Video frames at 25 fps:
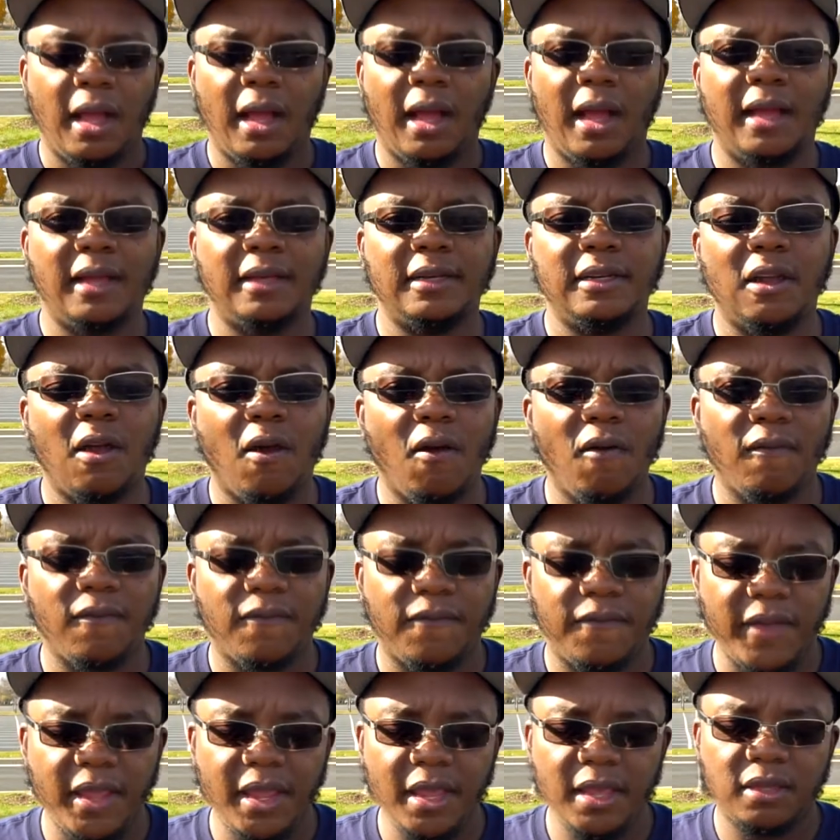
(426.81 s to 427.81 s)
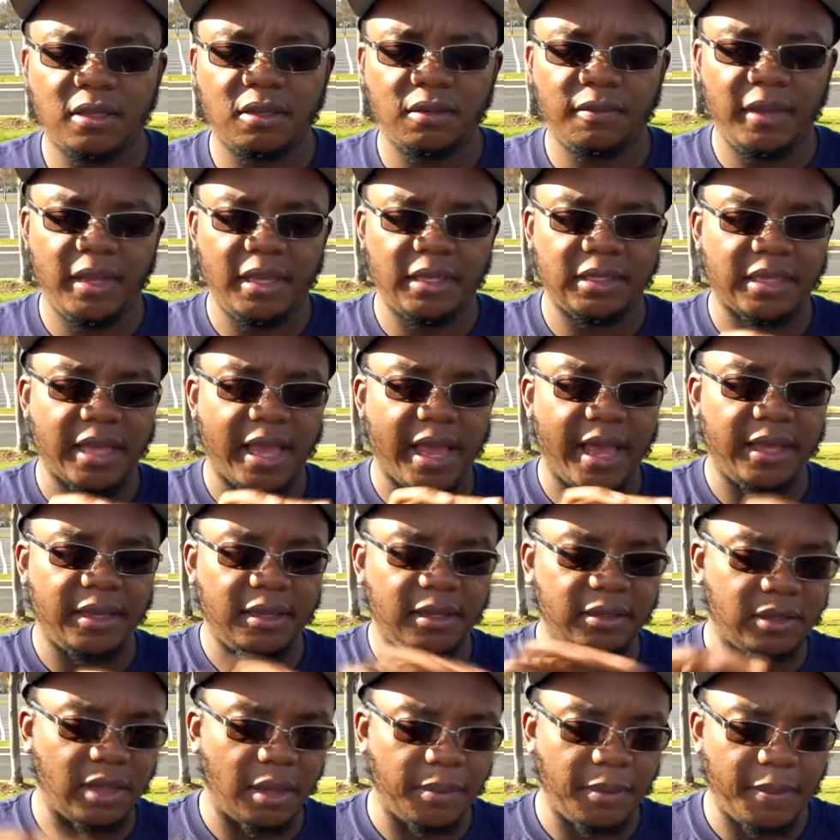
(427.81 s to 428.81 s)
Unknown V to be
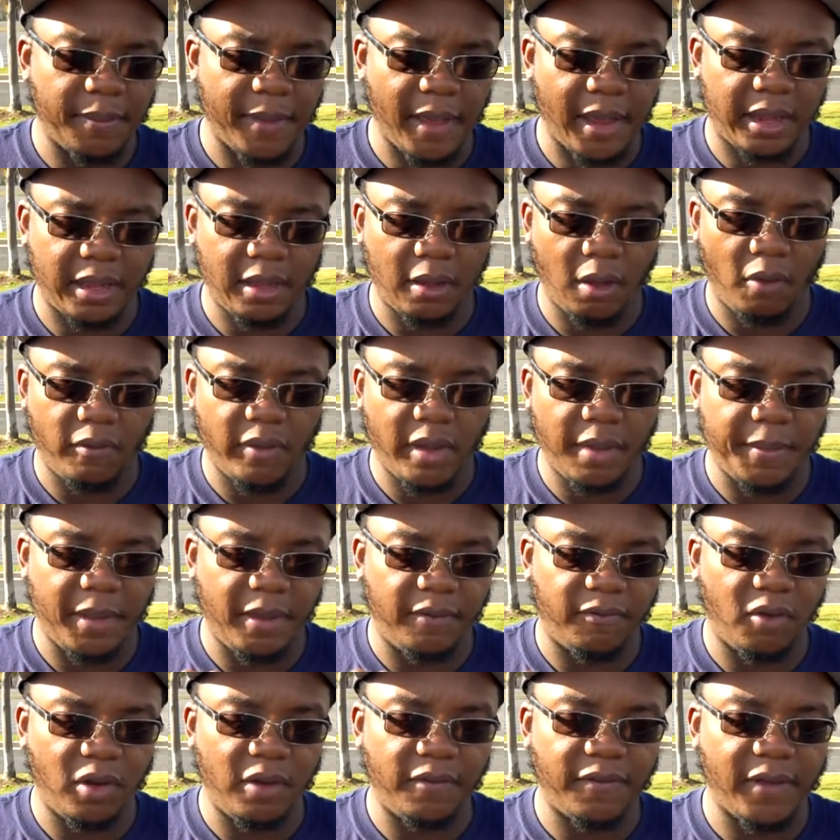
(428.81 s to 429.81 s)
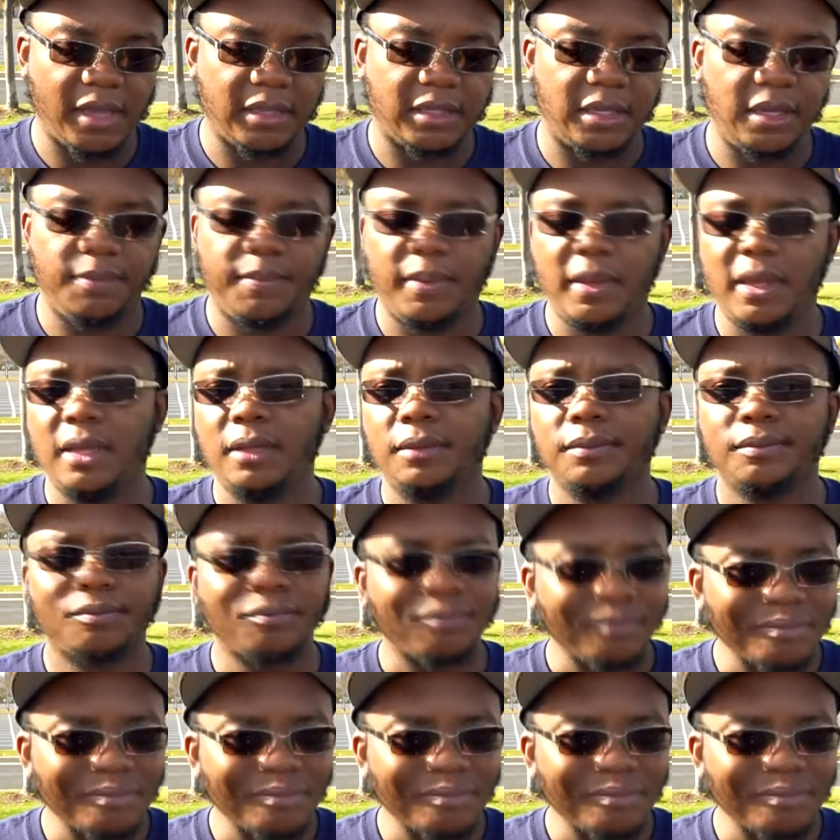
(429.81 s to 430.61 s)
exact. So I'm going to back up. Oh, wait a minute. forty-five C P.